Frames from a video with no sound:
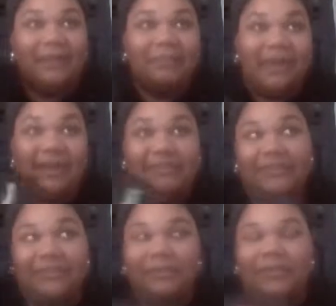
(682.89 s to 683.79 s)
a box
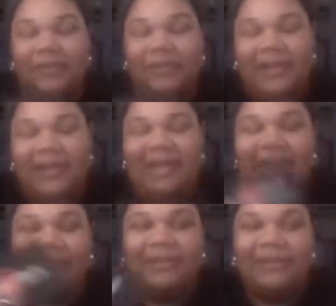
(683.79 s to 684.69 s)
filled with all
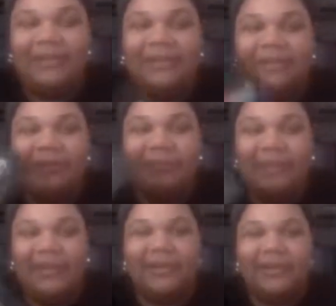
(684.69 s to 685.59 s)
African
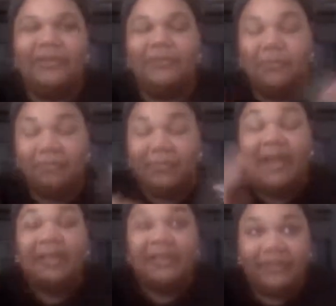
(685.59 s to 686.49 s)
American or
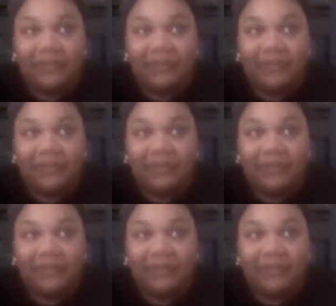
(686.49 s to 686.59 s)
black